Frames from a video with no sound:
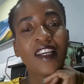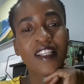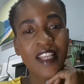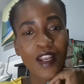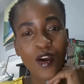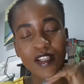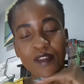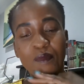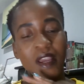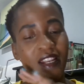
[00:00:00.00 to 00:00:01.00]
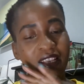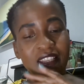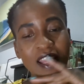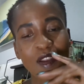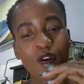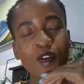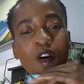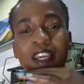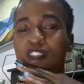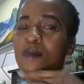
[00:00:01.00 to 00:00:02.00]
it's a lot, man, it's a lot.
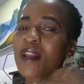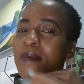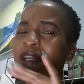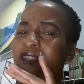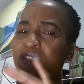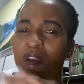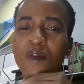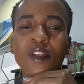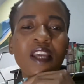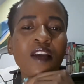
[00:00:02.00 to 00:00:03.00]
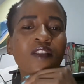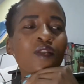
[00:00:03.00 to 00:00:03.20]
Okay, so mina bengi tito ukuthi,